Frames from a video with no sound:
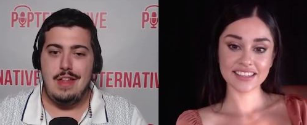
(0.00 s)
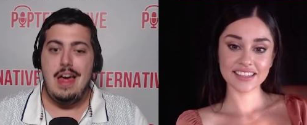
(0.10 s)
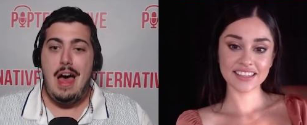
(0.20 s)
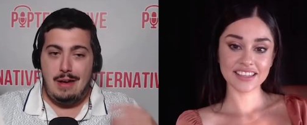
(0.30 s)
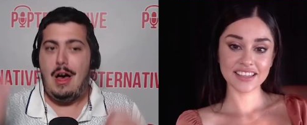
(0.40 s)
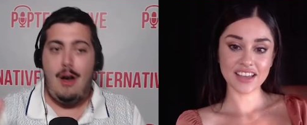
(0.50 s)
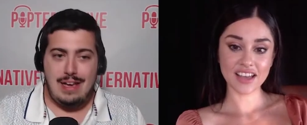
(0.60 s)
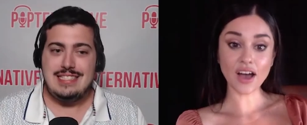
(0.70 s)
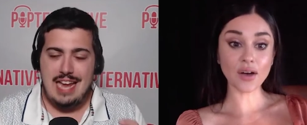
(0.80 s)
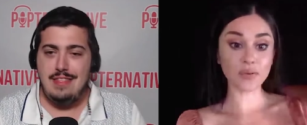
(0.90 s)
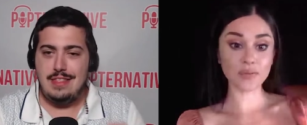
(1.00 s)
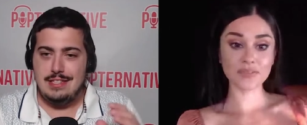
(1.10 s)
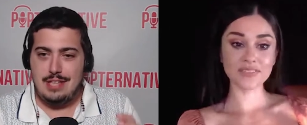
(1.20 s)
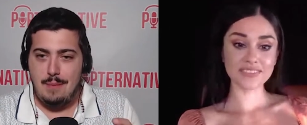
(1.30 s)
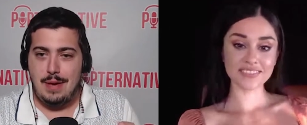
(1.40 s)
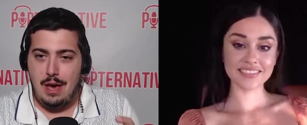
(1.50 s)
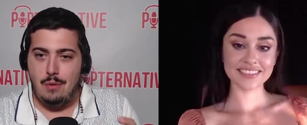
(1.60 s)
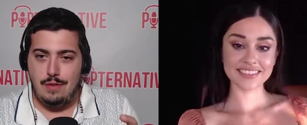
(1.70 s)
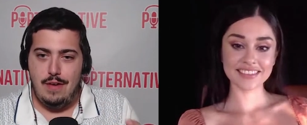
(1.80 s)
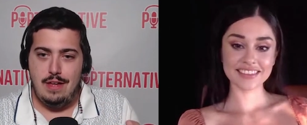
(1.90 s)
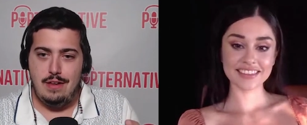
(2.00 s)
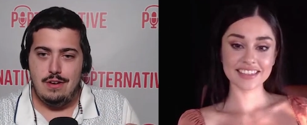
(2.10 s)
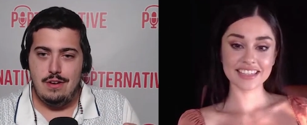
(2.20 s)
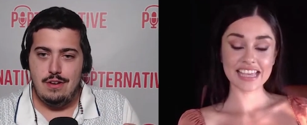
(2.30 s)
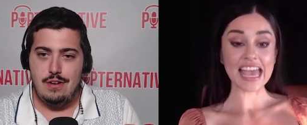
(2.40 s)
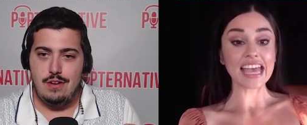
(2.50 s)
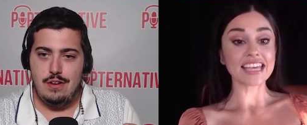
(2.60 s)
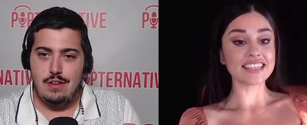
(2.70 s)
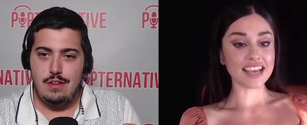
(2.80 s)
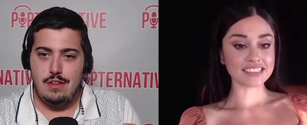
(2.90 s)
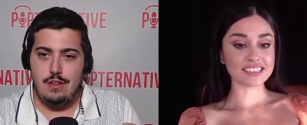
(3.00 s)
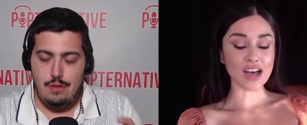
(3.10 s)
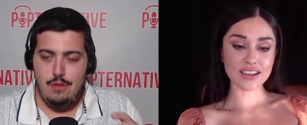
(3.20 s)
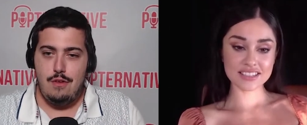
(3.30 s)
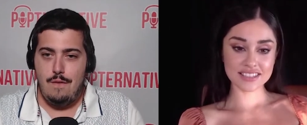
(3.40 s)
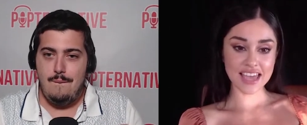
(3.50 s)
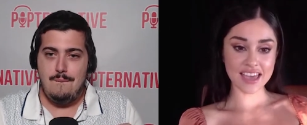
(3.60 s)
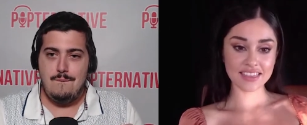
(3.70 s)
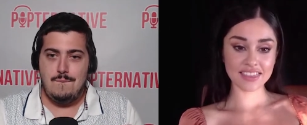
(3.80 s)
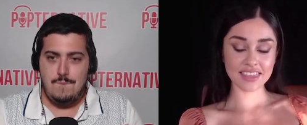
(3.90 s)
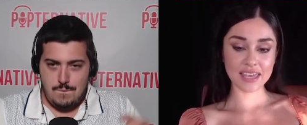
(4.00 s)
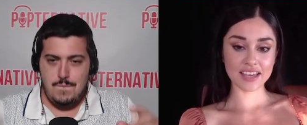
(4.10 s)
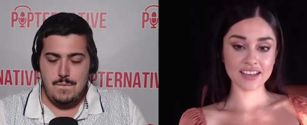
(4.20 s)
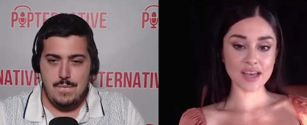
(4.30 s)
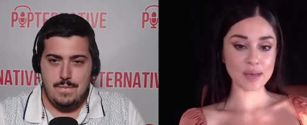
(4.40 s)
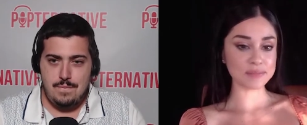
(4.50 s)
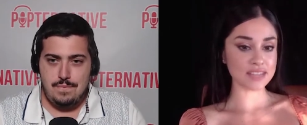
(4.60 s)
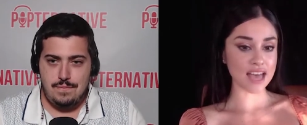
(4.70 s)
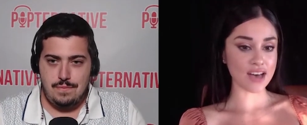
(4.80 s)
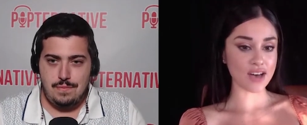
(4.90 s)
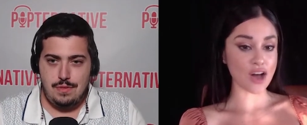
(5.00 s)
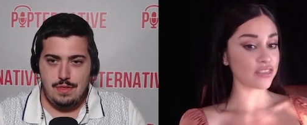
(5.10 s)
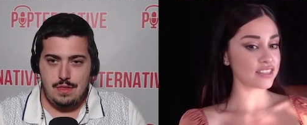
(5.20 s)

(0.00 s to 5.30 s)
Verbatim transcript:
Speaker 1: Uh, August 10th it's coming out, Yvette?
Speaker 2: Yes, August 10th. It comes out on the